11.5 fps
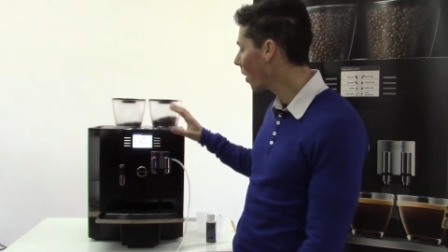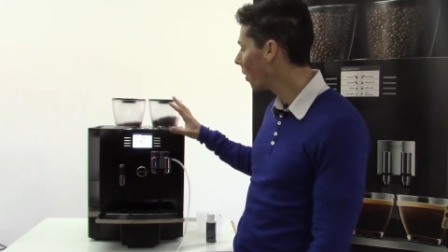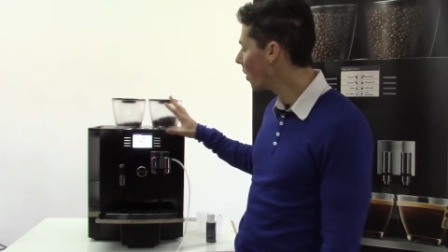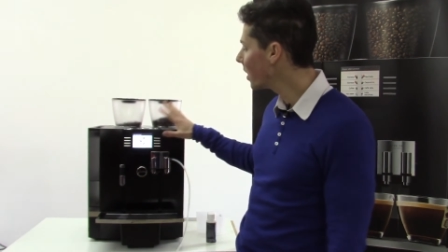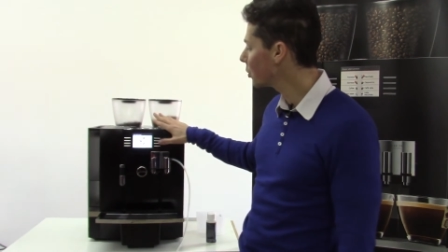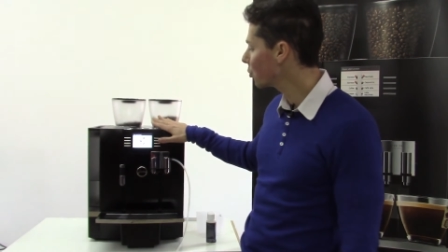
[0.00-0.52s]

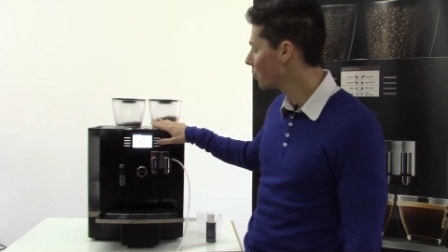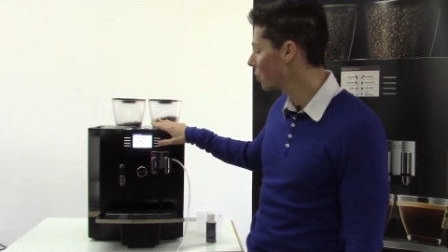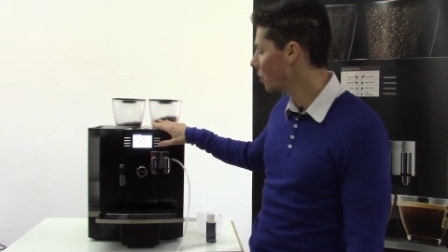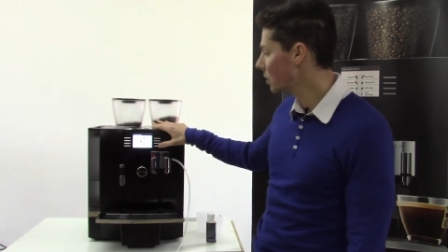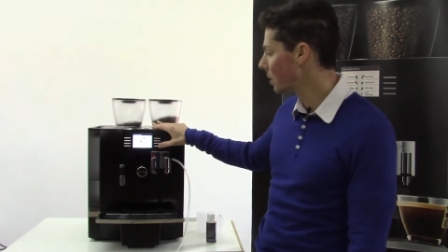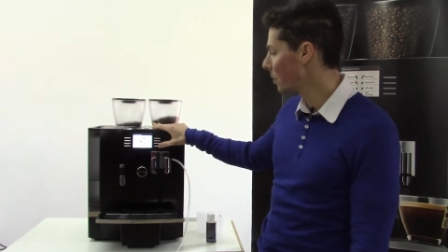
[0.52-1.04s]
Then
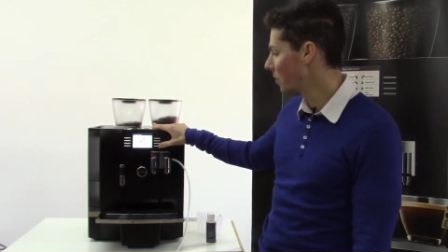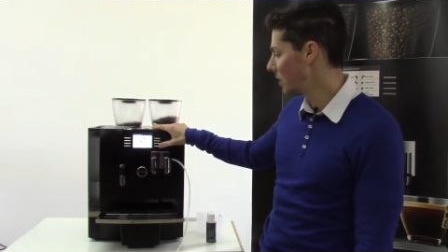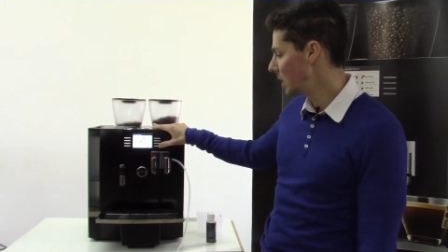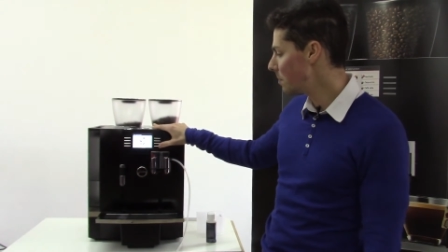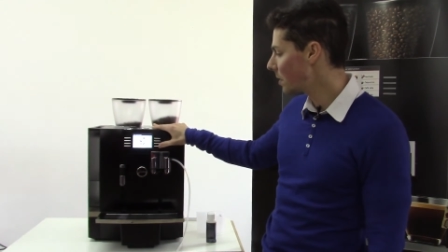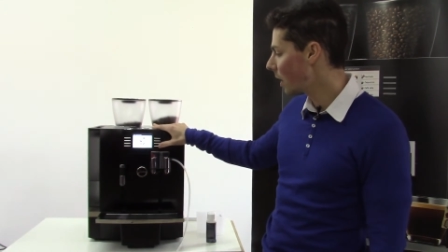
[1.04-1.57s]
into some of the
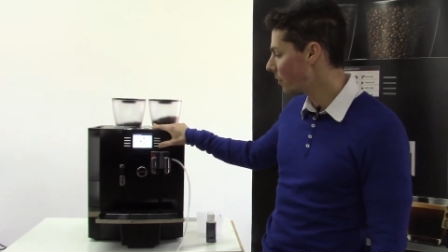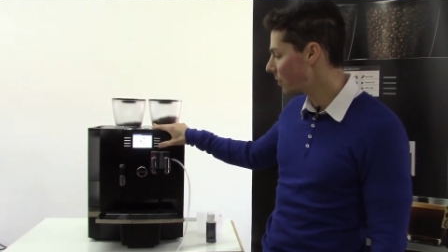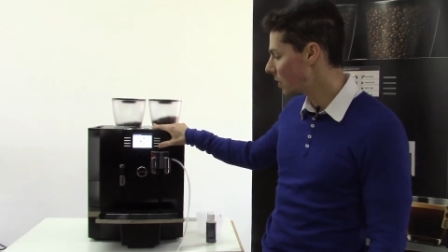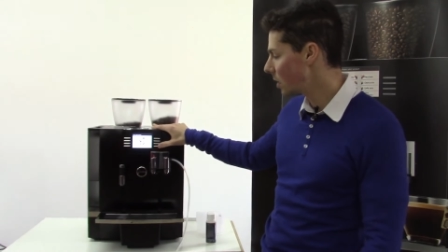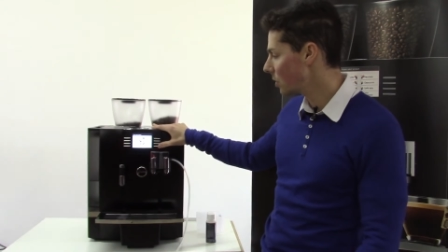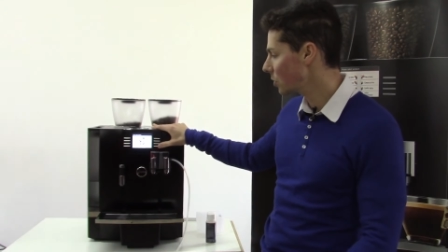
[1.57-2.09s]
deep dive
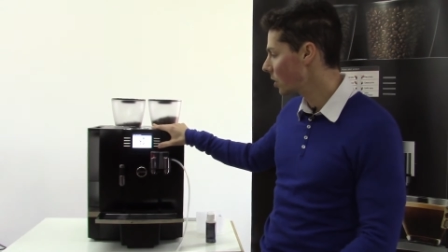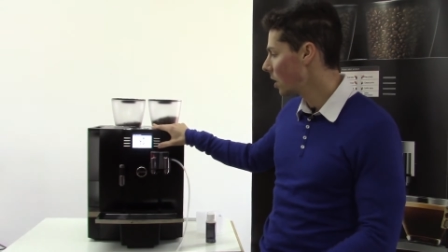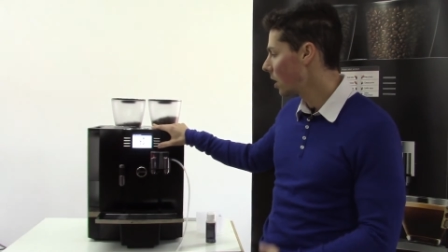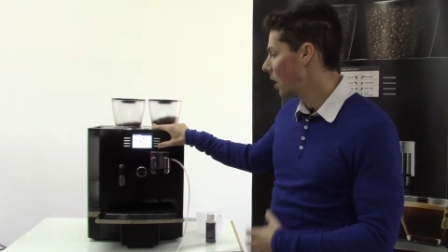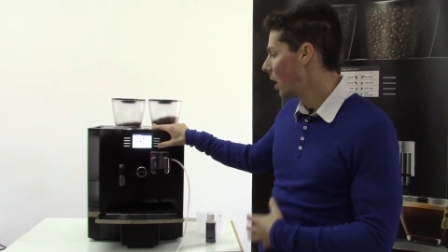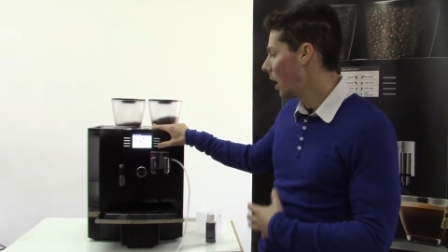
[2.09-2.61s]
things,
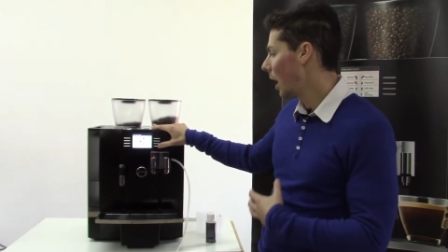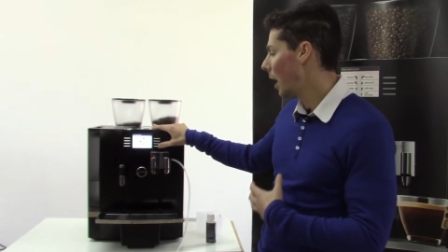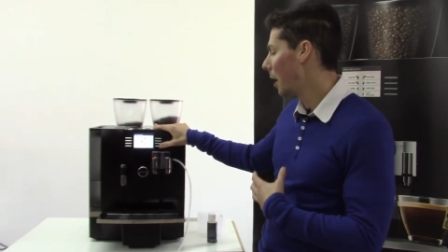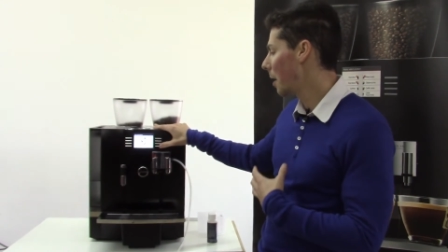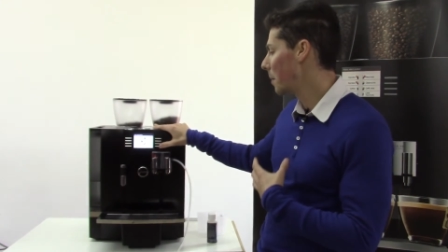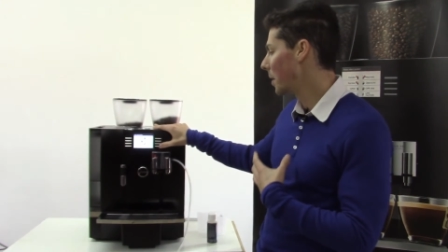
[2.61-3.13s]

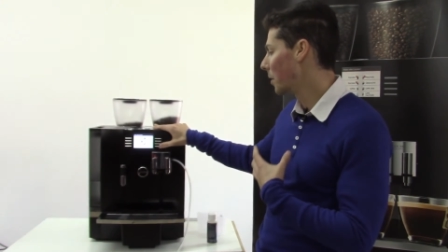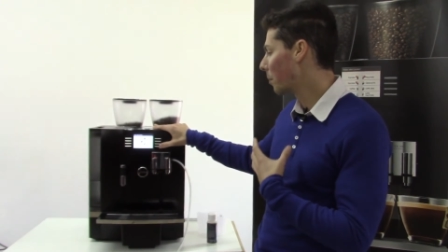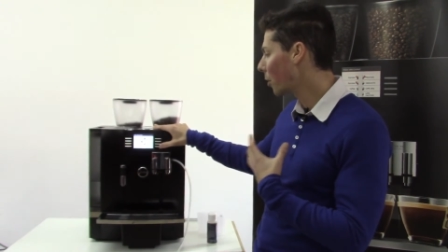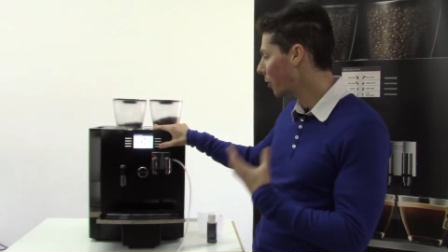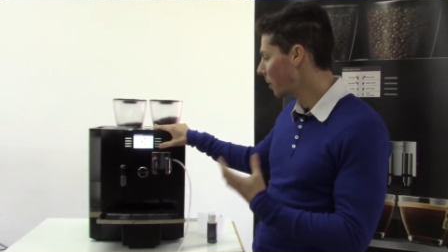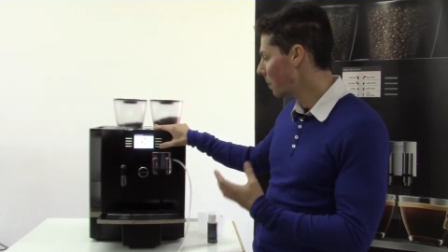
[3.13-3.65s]
in the
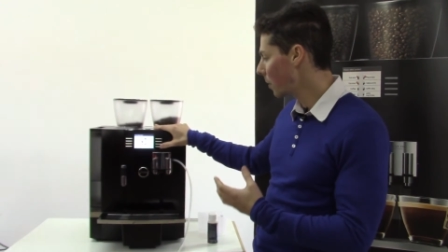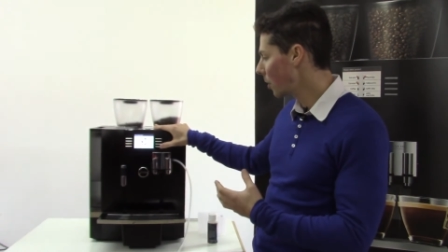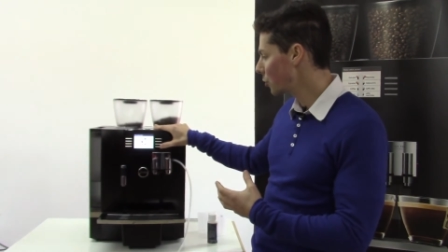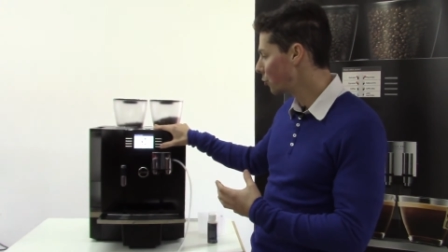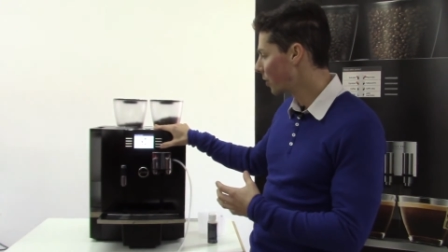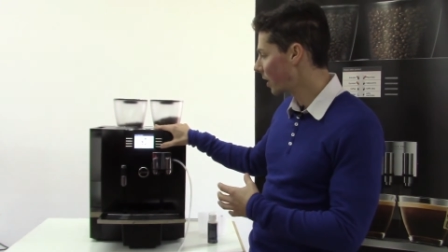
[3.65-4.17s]
programming
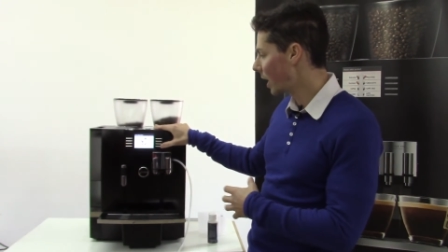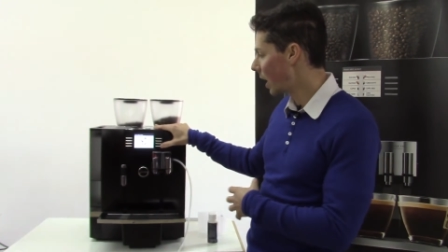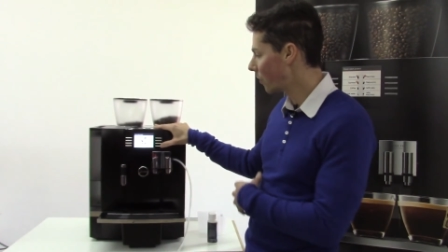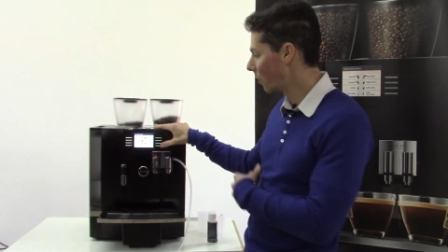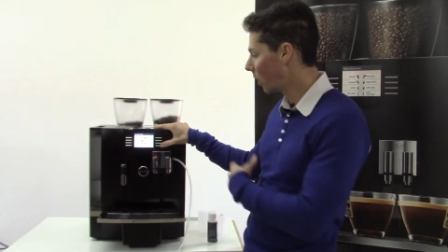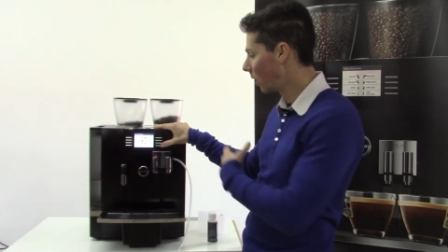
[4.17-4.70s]
modes, you can
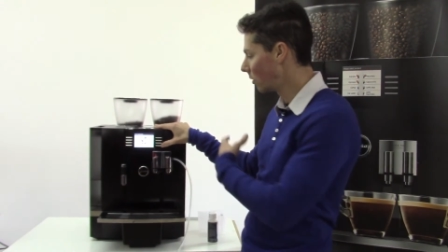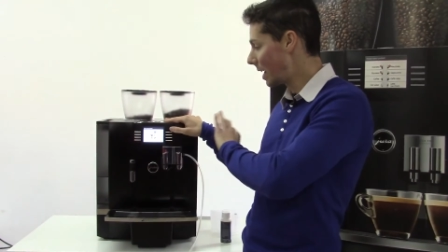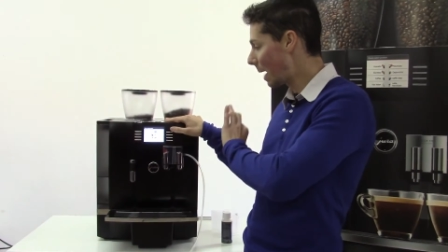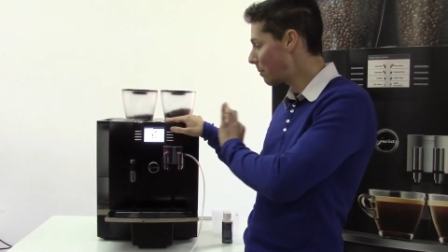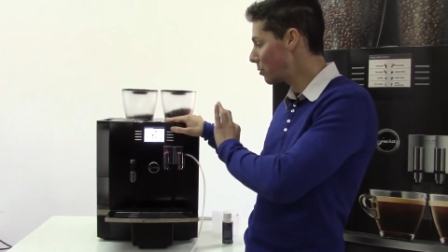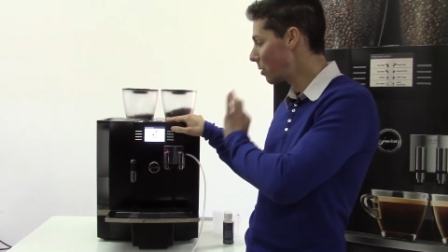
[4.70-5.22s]
have
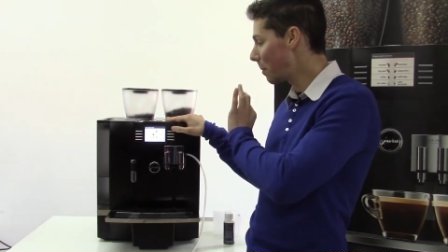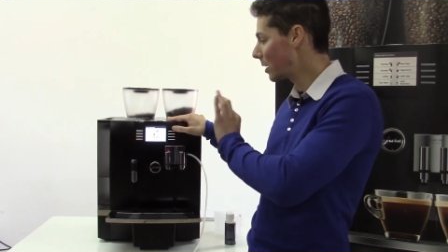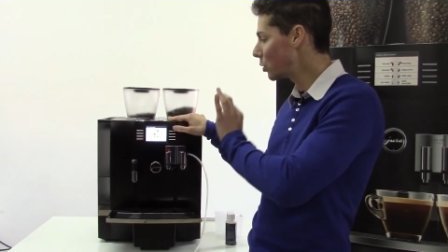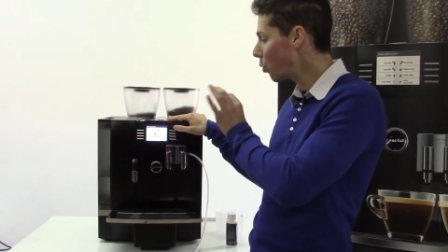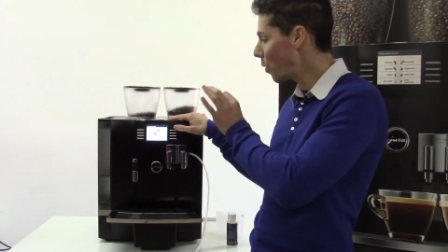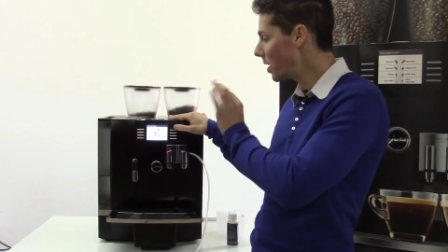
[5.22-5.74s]
up to
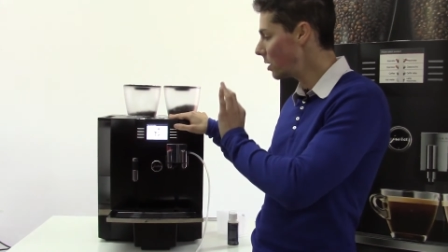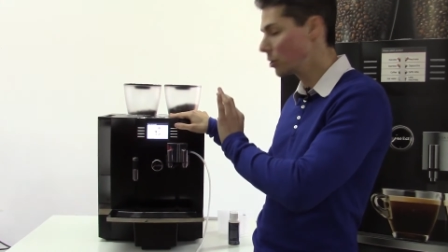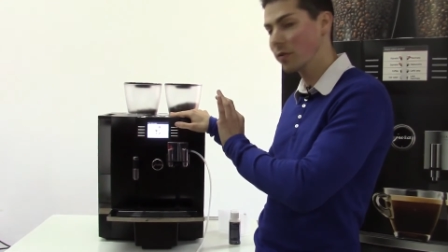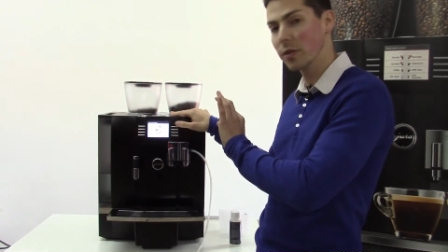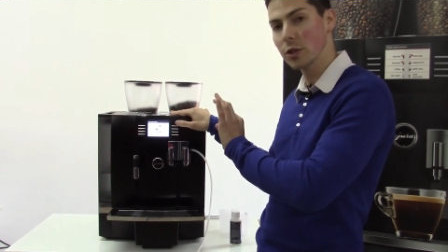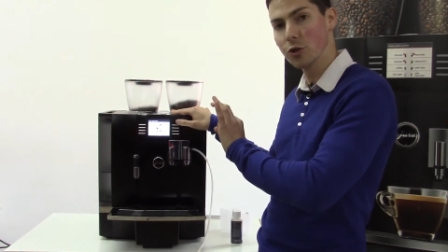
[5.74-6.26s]
about 20
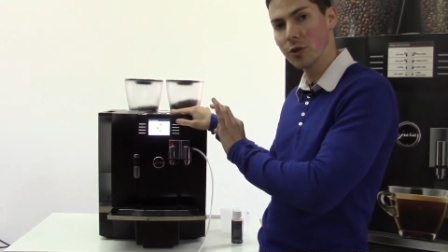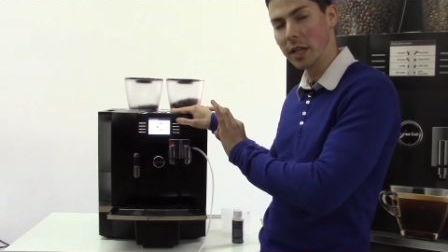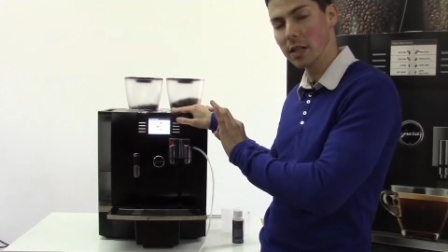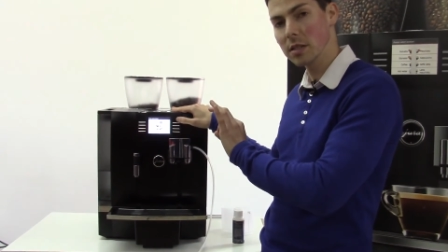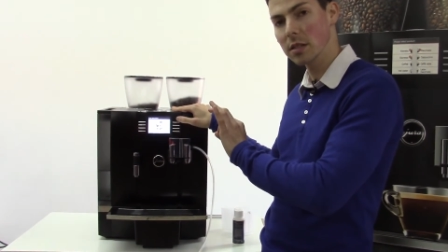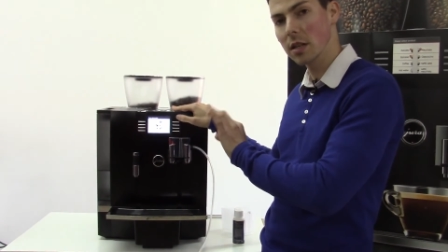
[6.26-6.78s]
different
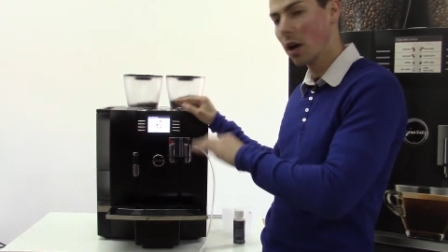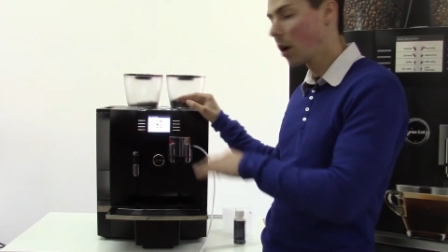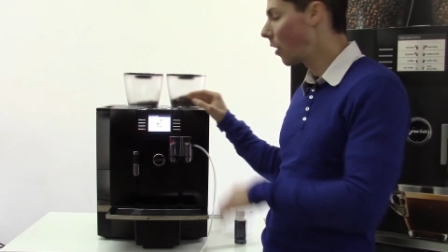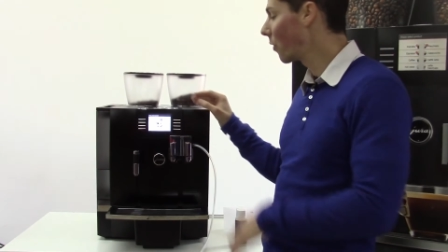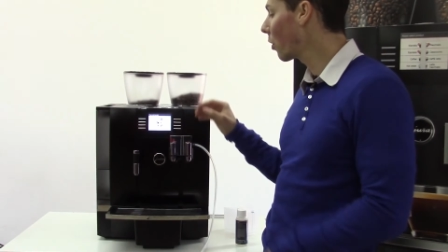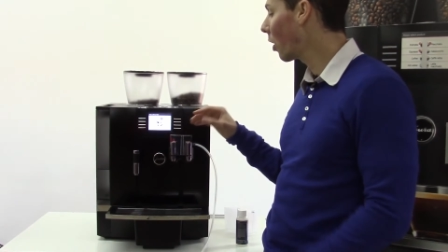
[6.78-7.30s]
drinks
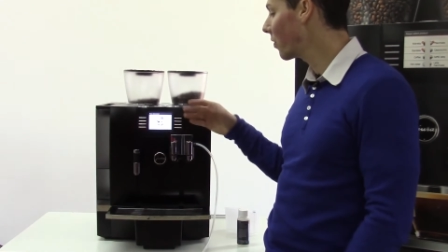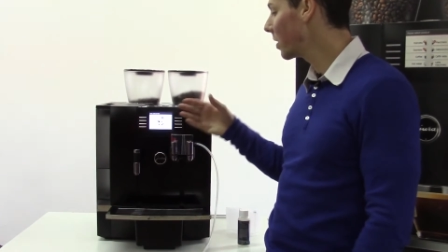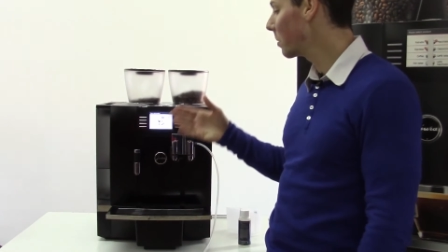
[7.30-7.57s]
of coffee